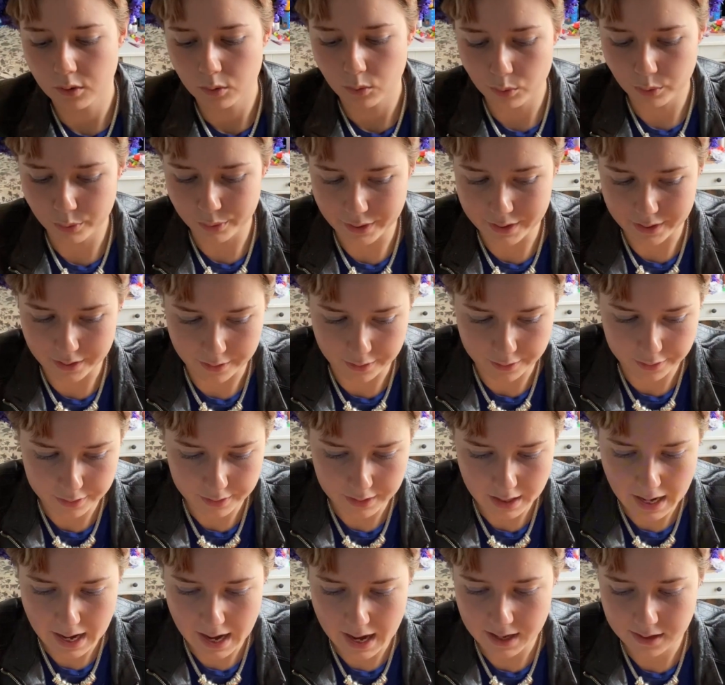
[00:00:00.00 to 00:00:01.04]
with
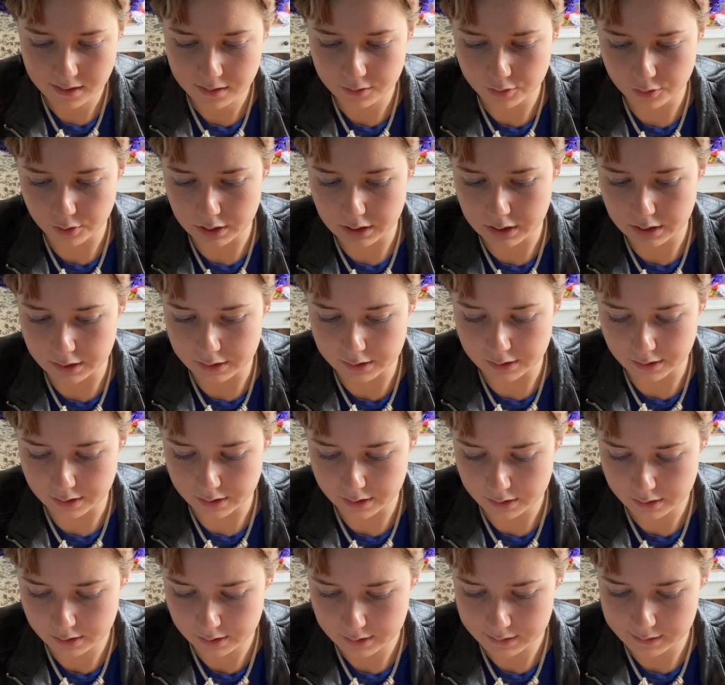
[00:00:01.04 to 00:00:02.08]
hand-drawn
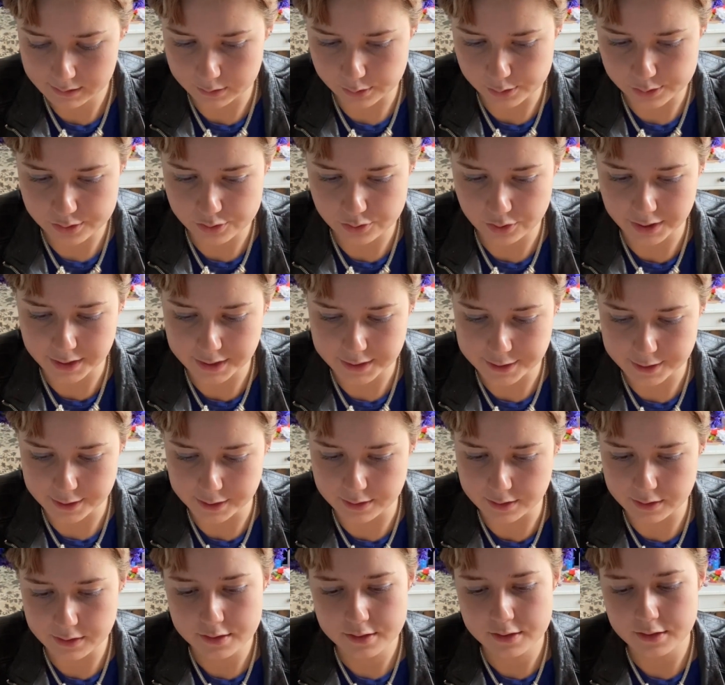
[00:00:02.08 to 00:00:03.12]

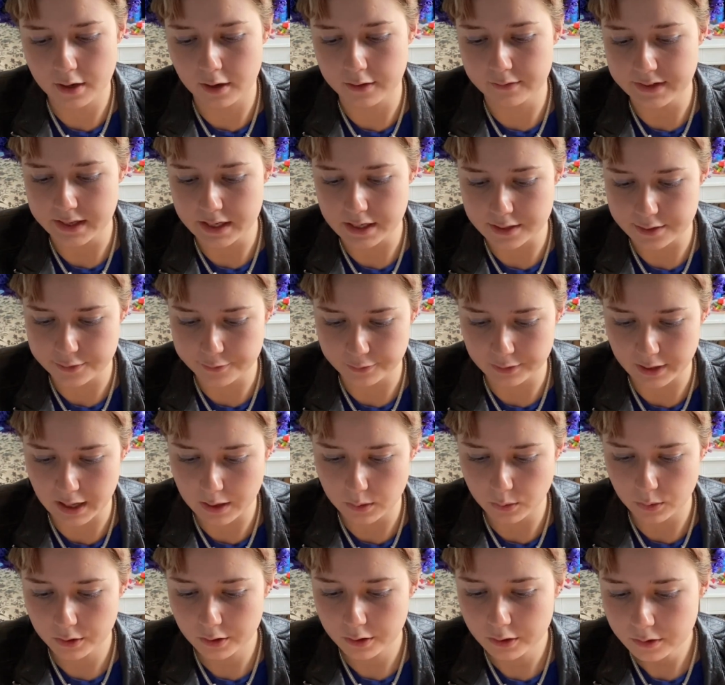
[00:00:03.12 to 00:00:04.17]
illustrations of each
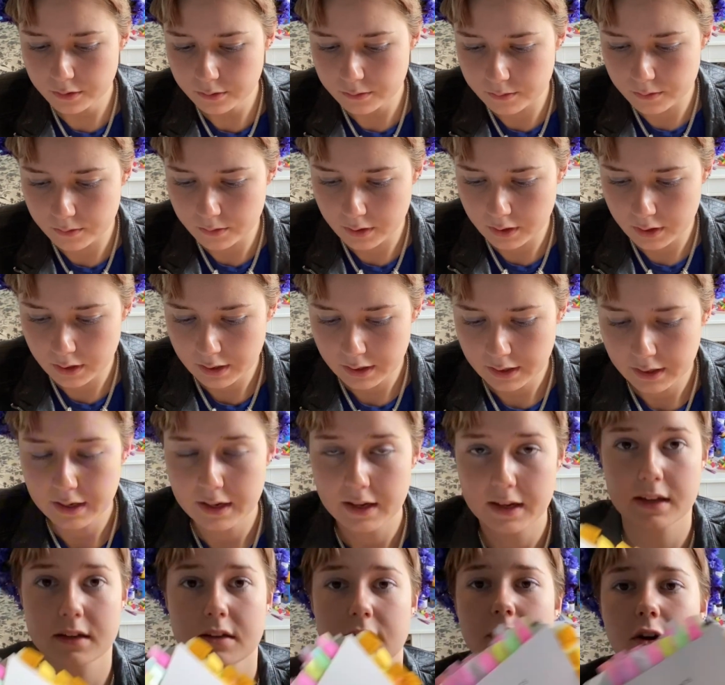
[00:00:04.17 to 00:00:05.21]
flower.
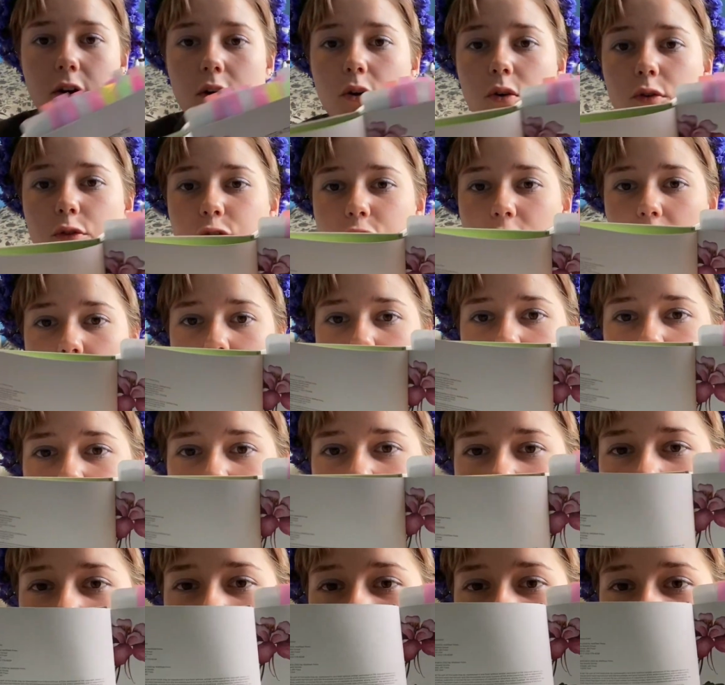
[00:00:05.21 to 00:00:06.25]
it go from
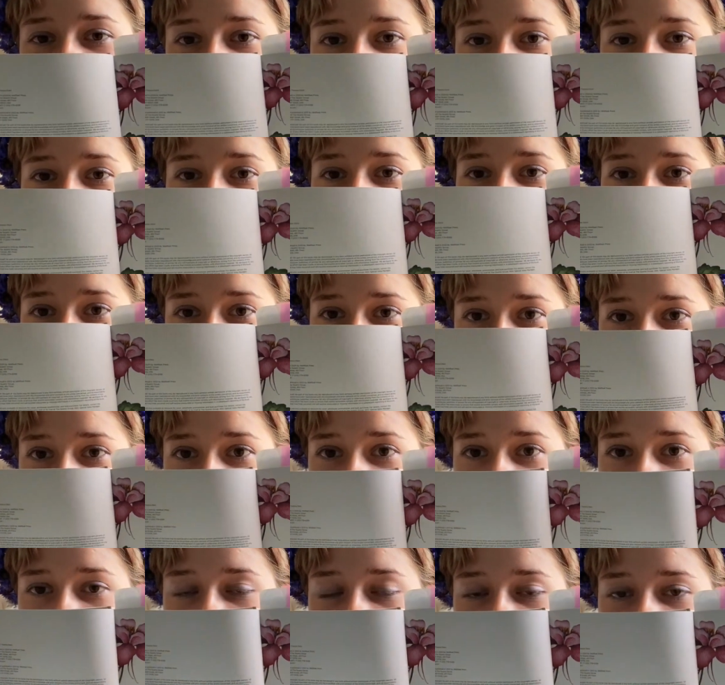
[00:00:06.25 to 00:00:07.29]
the
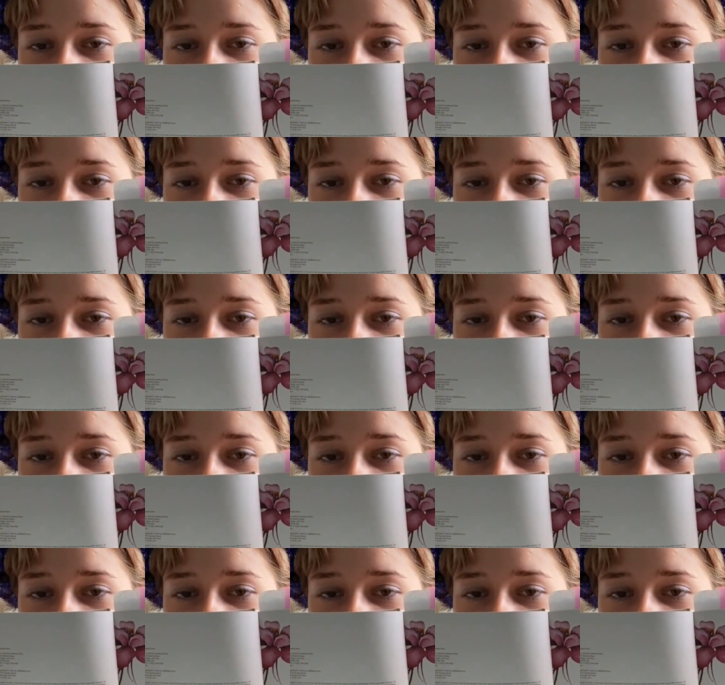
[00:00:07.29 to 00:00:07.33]
Latin